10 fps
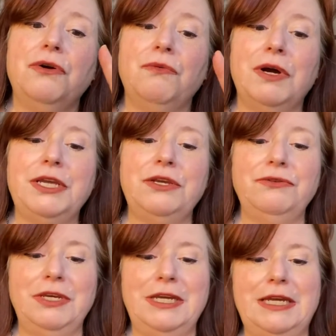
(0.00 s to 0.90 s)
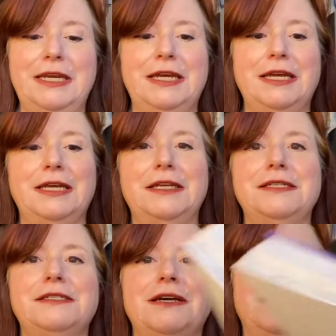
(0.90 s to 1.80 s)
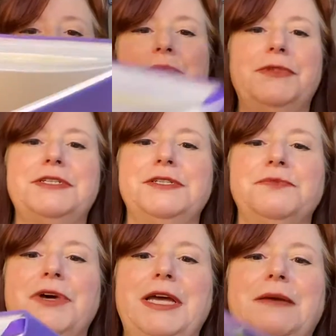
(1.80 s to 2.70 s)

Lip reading: what you need is, this is my